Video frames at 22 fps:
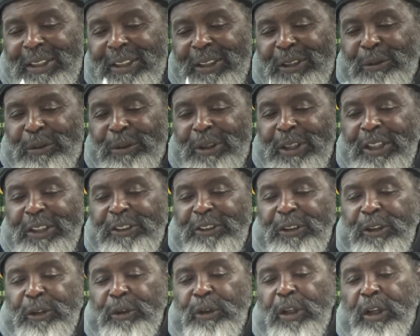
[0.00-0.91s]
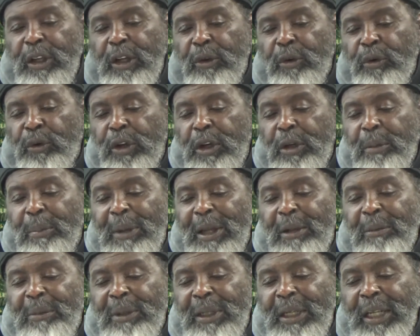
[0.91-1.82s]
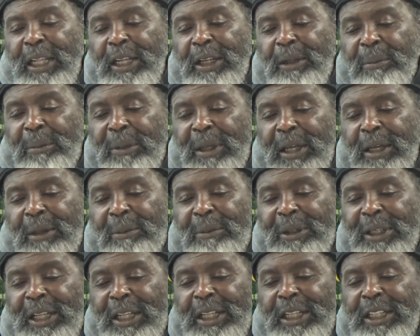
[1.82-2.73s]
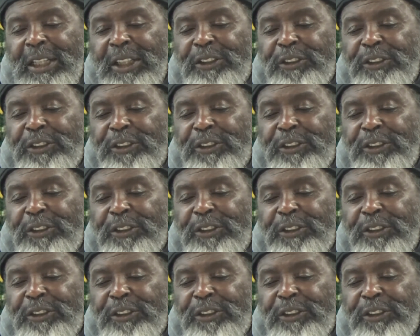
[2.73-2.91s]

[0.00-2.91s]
The religion, what about Maulana Muhammad